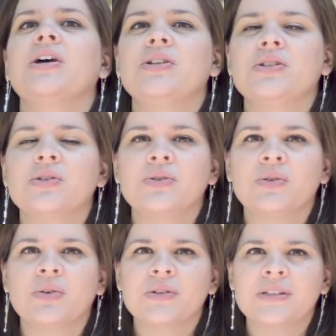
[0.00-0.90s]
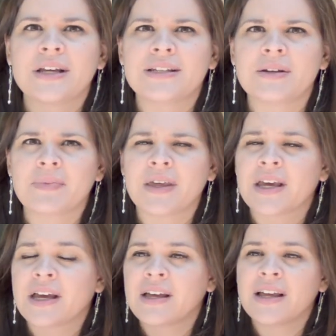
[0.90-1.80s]
to say
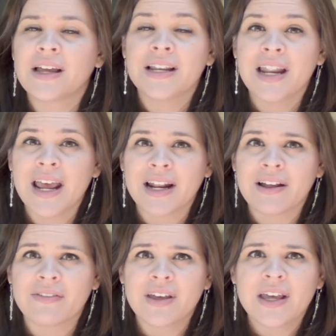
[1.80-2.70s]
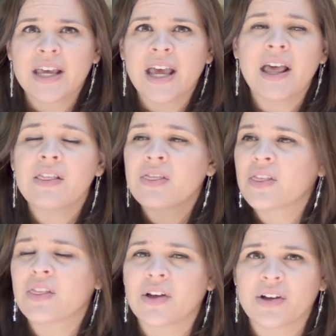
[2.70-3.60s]
something negative. And
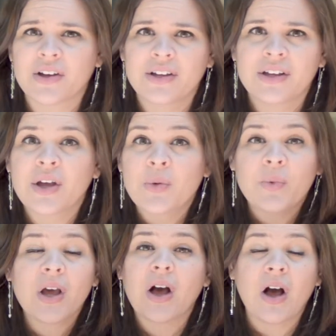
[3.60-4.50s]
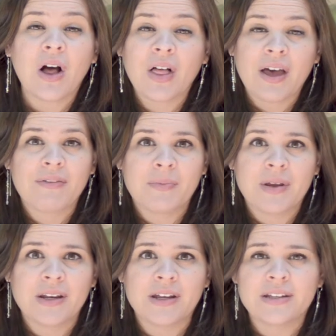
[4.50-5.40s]
look, we all have
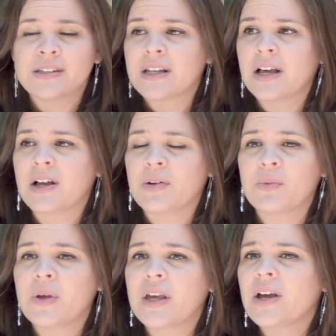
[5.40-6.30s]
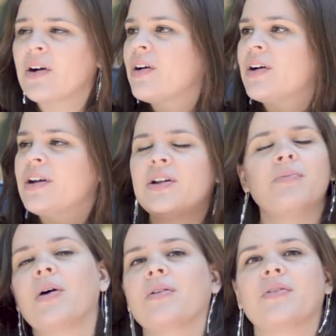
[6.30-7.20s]
opinions. We are in a
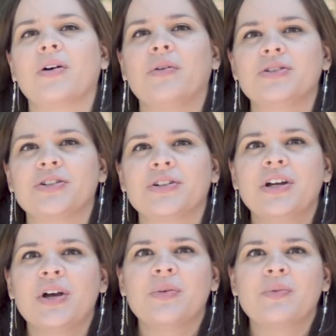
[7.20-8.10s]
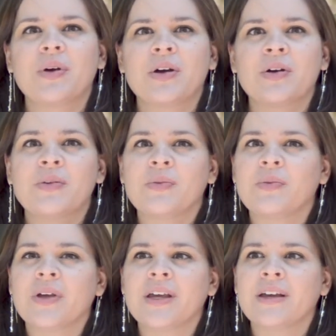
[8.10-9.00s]
part of a culture where
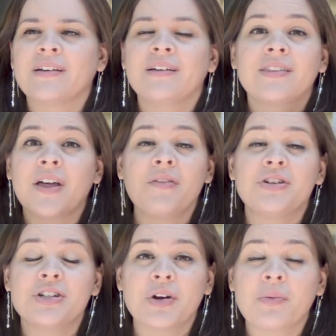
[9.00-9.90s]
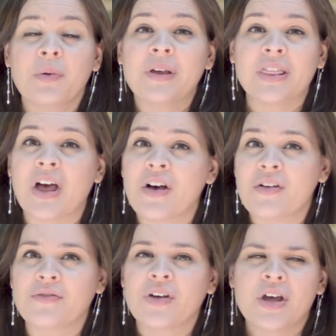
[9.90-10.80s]
we love to share what we
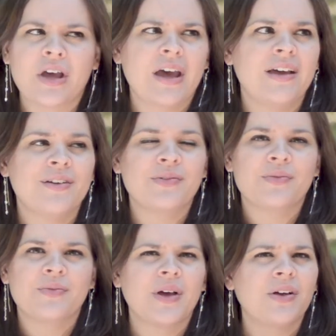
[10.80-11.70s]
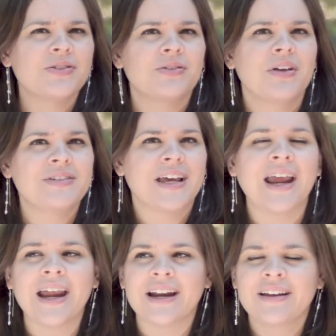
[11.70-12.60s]
love, and we also love to
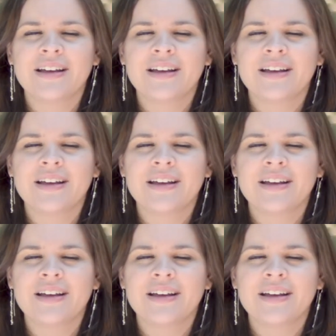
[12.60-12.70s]
hate,